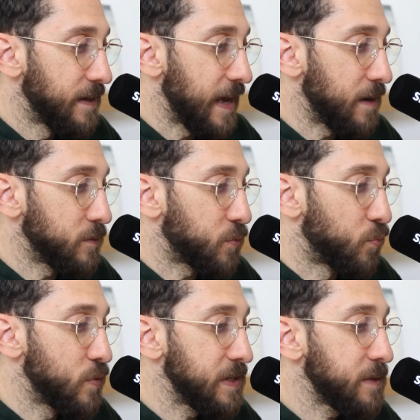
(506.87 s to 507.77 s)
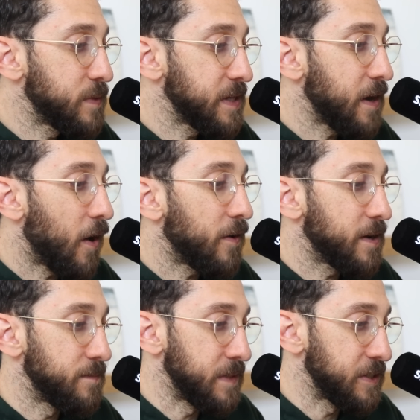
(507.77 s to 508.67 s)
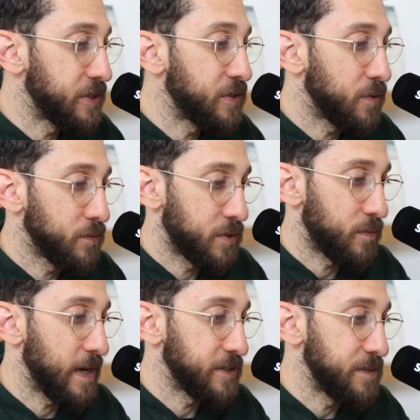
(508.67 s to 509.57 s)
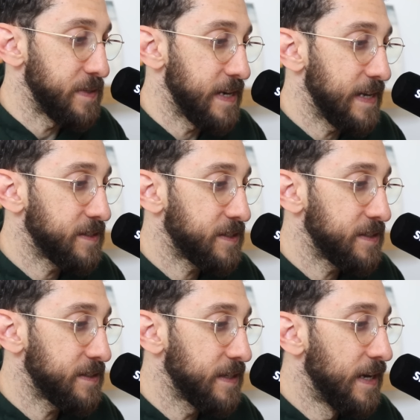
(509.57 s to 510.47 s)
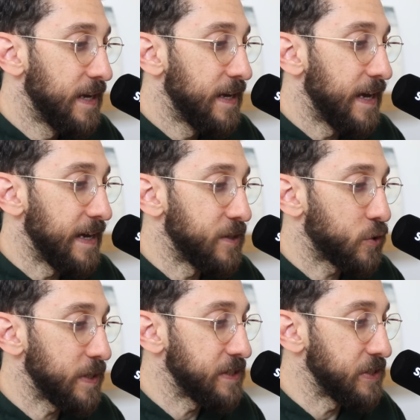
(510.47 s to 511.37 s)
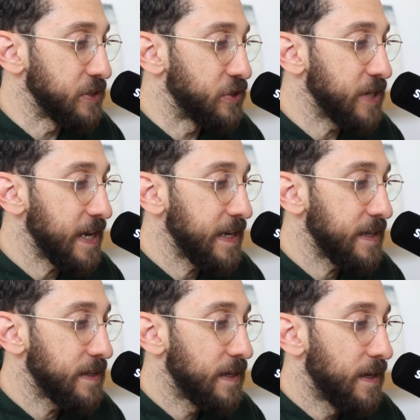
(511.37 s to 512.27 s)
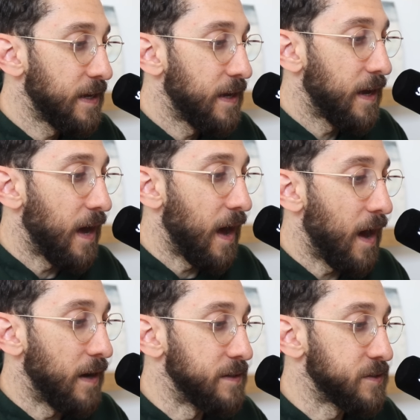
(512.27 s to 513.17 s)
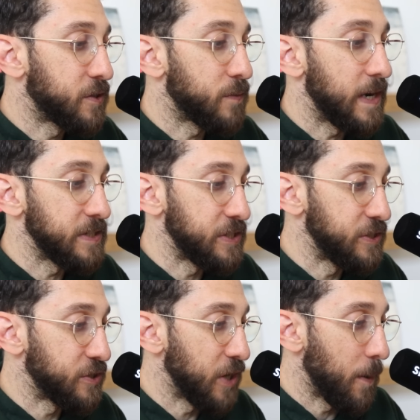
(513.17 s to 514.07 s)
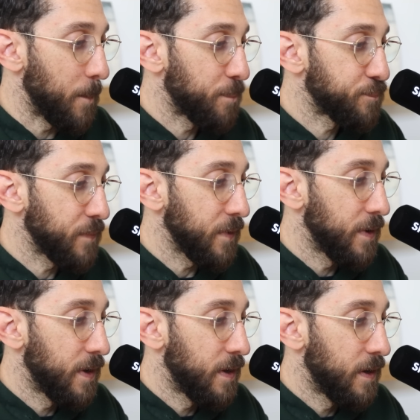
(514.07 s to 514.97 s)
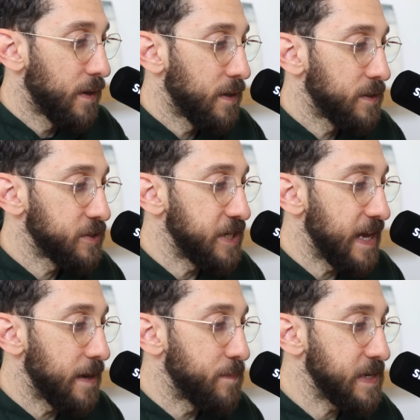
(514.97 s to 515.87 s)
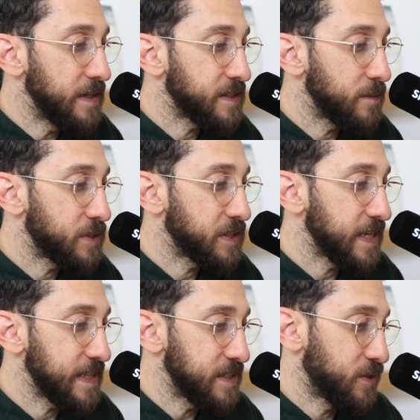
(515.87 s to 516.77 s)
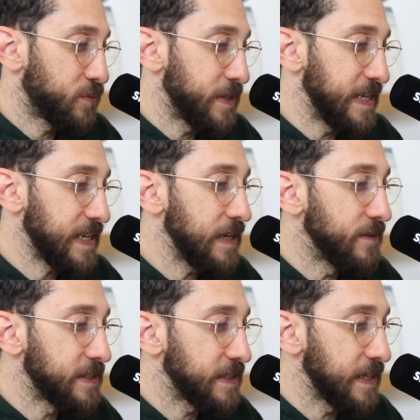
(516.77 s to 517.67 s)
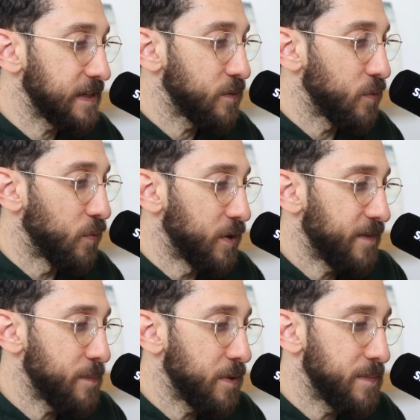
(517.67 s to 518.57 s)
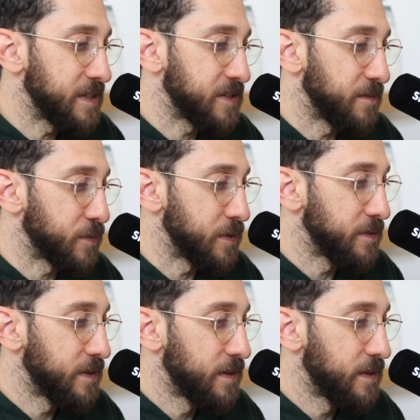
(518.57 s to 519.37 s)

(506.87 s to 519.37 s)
And it was really, really hard on me, she told Taraji P. Henson and Tracie Jade on Taraji's show. She'd add, Because I was just like, This is ridiculous. Like, what have I put myself through?